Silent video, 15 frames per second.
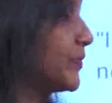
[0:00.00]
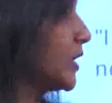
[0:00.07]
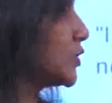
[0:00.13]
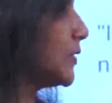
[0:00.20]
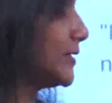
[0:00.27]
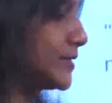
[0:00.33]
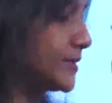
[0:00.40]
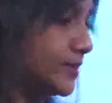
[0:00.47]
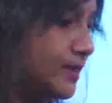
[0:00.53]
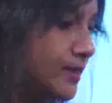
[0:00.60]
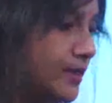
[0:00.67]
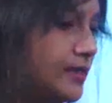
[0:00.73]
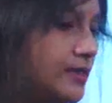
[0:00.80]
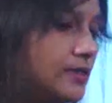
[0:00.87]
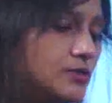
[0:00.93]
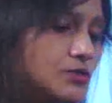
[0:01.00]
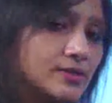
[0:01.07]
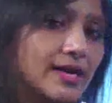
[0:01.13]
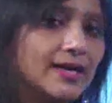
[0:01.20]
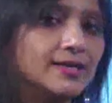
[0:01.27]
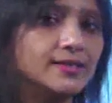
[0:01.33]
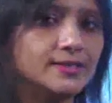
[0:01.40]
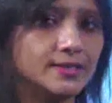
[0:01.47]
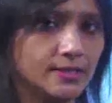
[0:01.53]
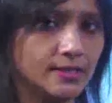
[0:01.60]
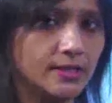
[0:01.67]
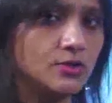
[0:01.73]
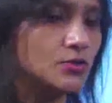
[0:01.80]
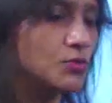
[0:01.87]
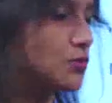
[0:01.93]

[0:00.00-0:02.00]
So, it is in totality in your